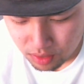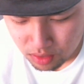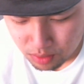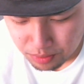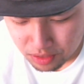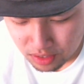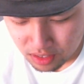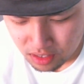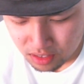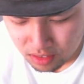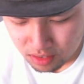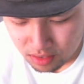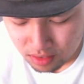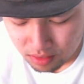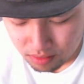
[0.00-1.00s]
was a
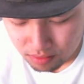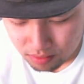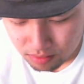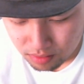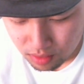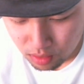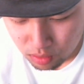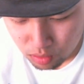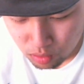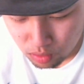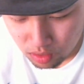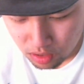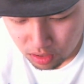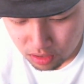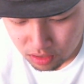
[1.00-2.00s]
Mercedes. Old school
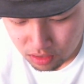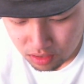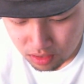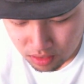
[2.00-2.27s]
cars.